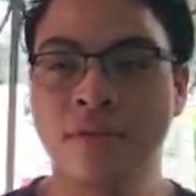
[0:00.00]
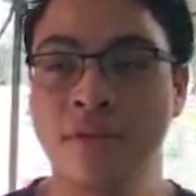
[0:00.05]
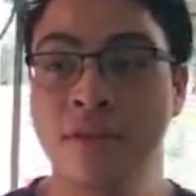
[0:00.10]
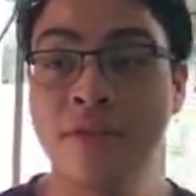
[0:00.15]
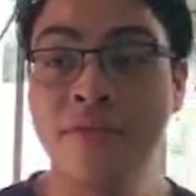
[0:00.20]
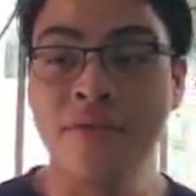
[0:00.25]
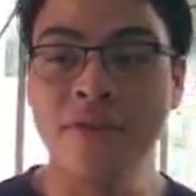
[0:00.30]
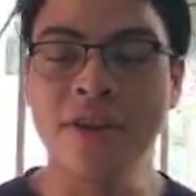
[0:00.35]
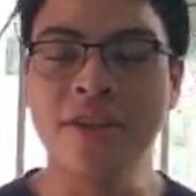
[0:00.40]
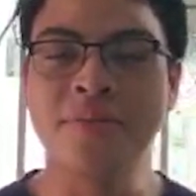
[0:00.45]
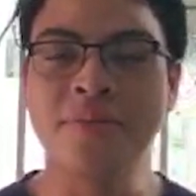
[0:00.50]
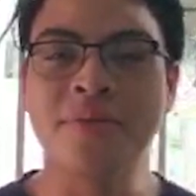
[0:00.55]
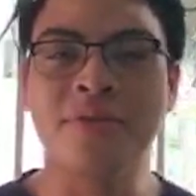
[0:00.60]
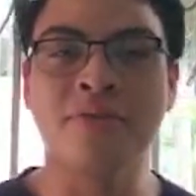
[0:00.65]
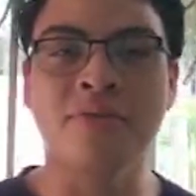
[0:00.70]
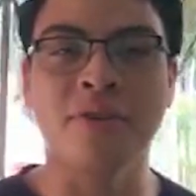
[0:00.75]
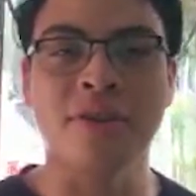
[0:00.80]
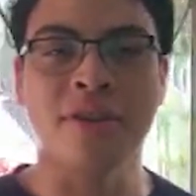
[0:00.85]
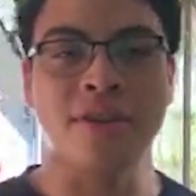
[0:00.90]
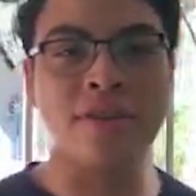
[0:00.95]
Difference
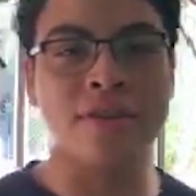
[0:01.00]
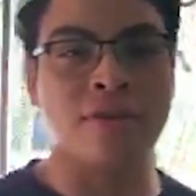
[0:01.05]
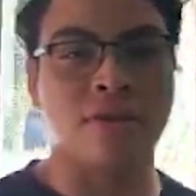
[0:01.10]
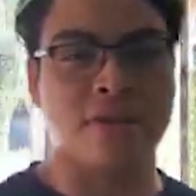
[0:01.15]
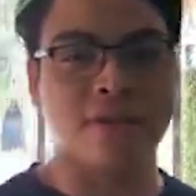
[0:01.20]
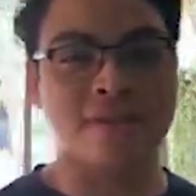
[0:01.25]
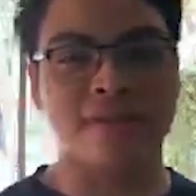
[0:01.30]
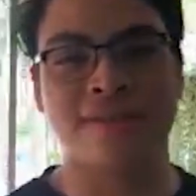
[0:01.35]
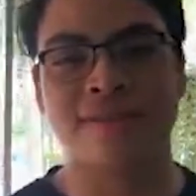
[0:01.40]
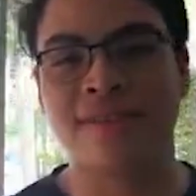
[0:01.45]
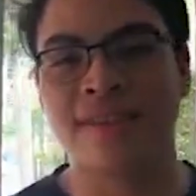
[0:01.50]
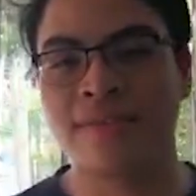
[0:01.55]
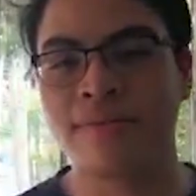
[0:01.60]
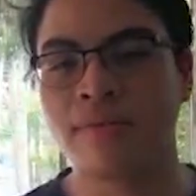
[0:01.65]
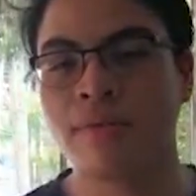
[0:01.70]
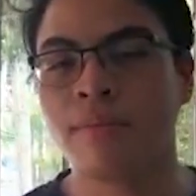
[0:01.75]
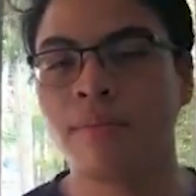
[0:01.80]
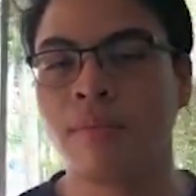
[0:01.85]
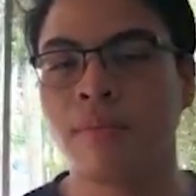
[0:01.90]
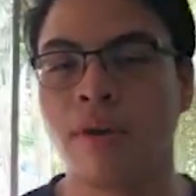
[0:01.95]
between
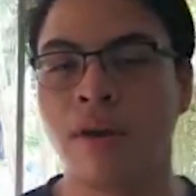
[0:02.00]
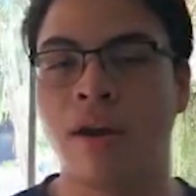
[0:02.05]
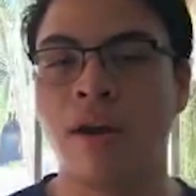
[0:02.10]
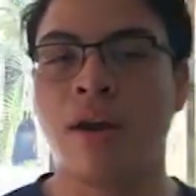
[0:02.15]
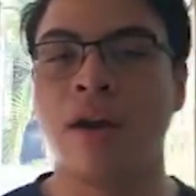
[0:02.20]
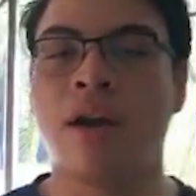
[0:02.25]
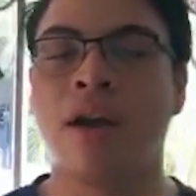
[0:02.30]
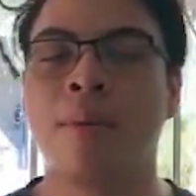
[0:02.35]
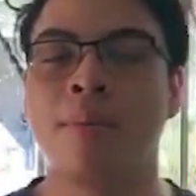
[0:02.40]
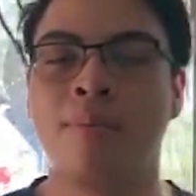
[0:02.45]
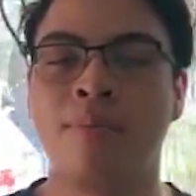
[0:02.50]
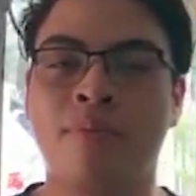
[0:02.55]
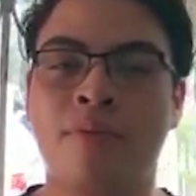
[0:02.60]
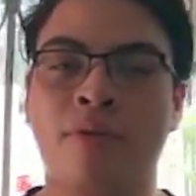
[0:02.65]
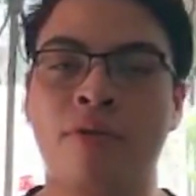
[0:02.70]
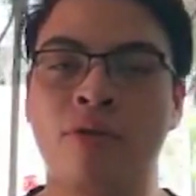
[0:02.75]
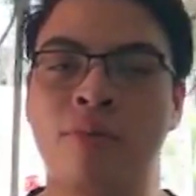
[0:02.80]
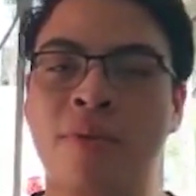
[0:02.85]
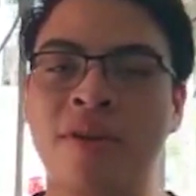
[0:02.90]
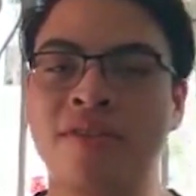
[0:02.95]
Neoclassicism and
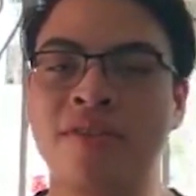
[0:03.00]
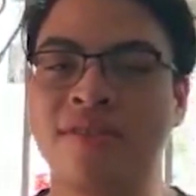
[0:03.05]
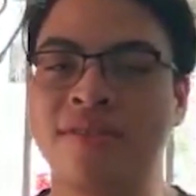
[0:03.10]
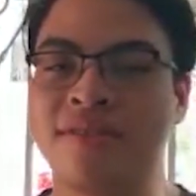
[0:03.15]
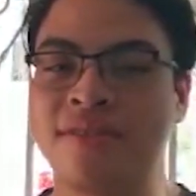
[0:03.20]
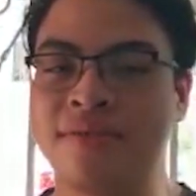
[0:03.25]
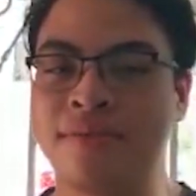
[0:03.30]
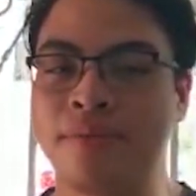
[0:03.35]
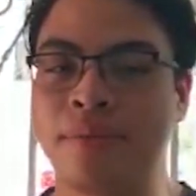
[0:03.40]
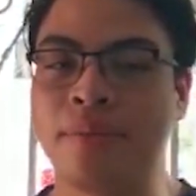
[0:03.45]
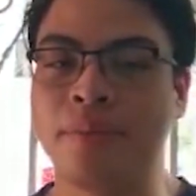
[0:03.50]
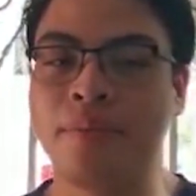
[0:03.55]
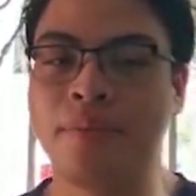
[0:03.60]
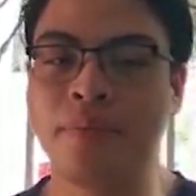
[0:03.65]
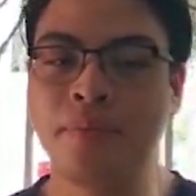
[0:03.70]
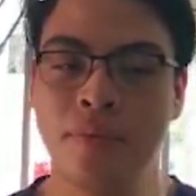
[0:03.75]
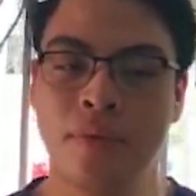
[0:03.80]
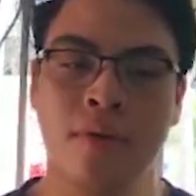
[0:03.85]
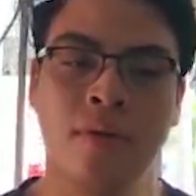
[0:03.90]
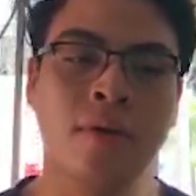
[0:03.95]
Preromanticism.
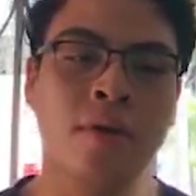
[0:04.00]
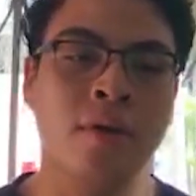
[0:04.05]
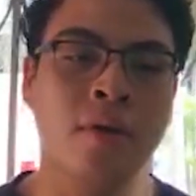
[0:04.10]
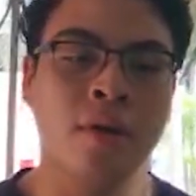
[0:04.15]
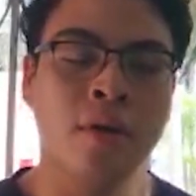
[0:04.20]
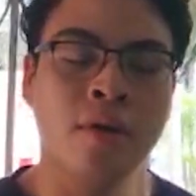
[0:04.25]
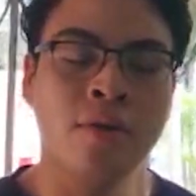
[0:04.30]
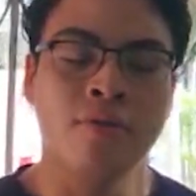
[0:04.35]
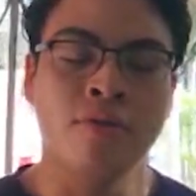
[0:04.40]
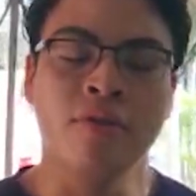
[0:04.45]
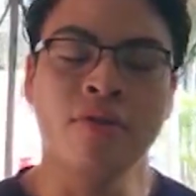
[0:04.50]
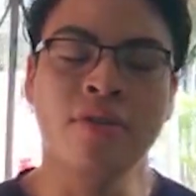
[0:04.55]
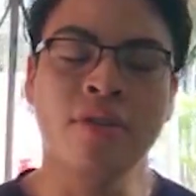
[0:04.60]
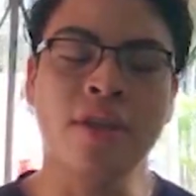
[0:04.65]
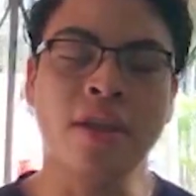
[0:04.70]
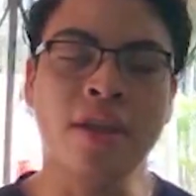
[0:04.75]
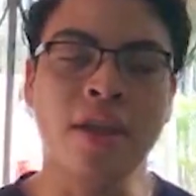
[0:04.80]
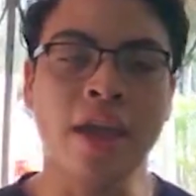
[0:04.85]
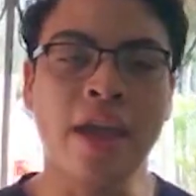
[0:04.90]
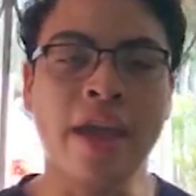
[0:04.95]
During
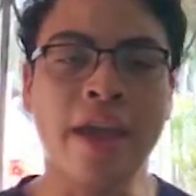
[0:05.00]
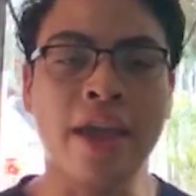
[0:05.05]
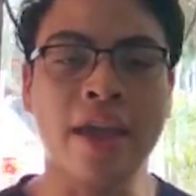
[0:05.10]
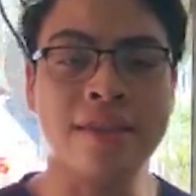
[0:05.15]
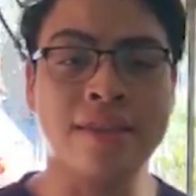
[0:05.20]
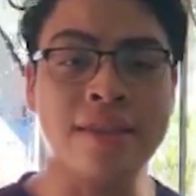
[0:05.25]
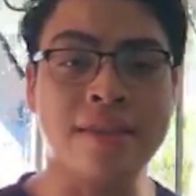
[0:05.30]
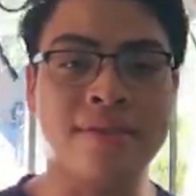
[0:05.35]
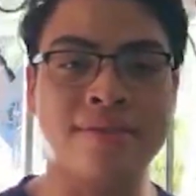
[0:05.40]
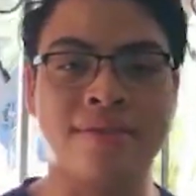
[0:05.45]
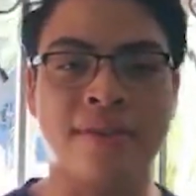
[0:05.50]
the 18th